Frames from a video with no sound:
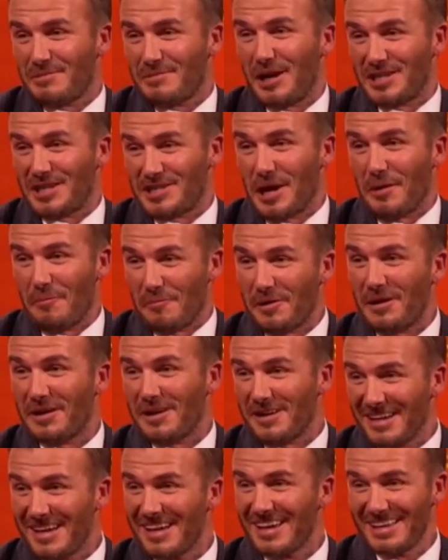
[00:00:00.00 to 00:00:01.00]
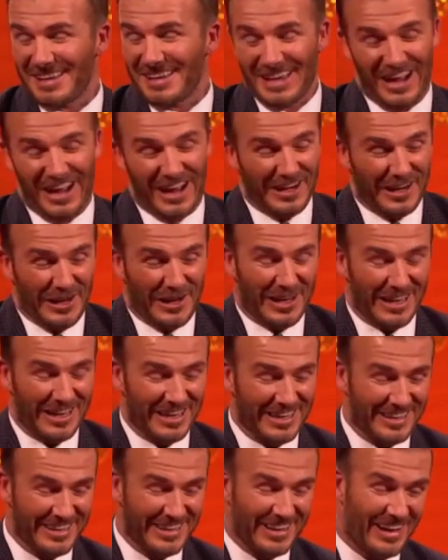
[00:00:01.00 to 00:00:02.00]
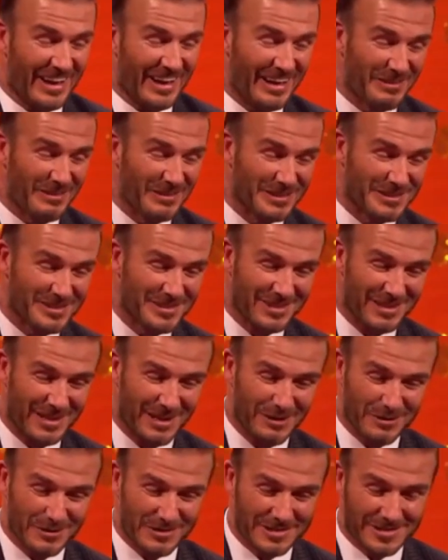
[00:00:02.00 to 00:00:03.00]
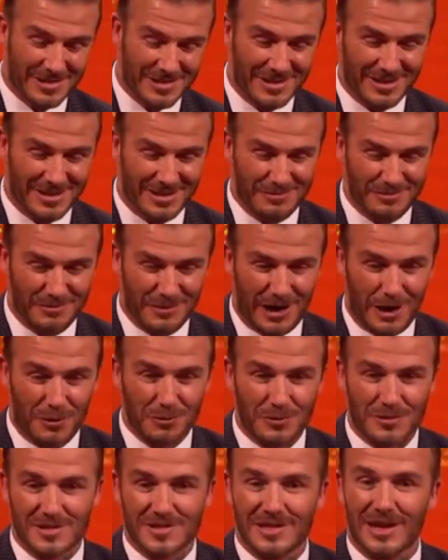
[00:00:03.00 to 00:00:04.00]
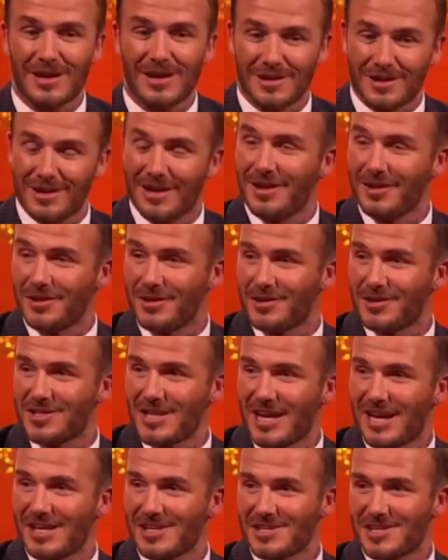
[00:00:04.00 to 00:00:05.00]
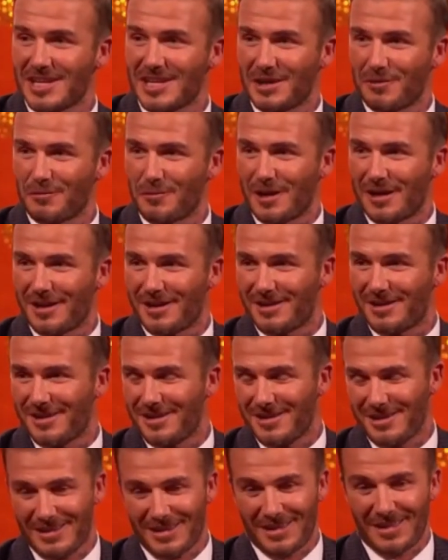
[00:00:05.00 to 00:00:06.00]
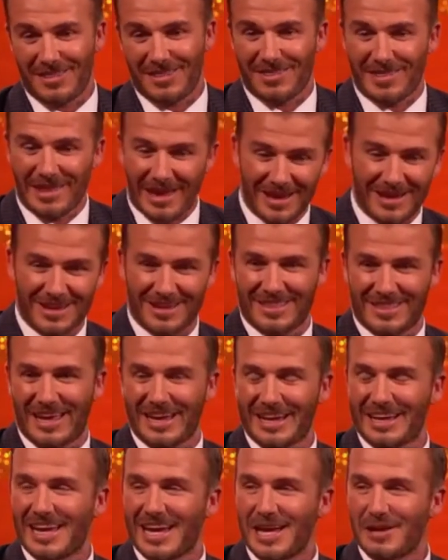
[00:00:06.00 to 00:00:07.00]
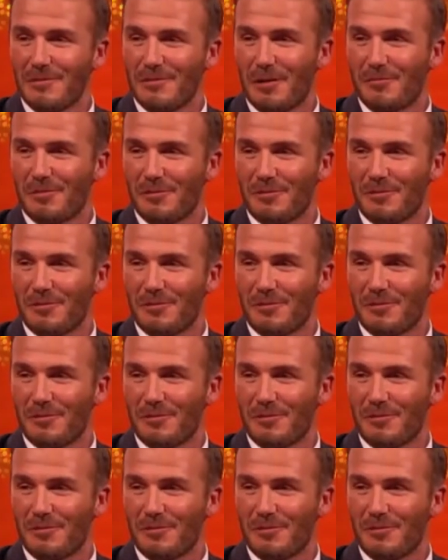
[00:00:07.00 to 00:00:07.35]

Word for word: my jumper. and I, um, I was, I was, um, I was sat at lunch actually when that that came up